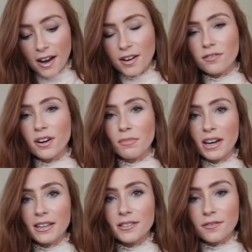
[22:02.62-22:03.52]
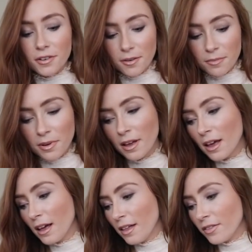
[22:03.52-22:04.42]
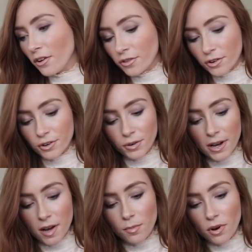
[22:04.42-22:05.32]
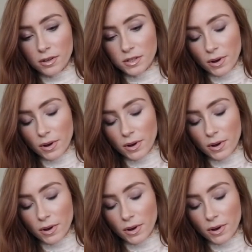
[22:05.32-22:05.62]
I kind of learned my lesson from the other crew neck I bought,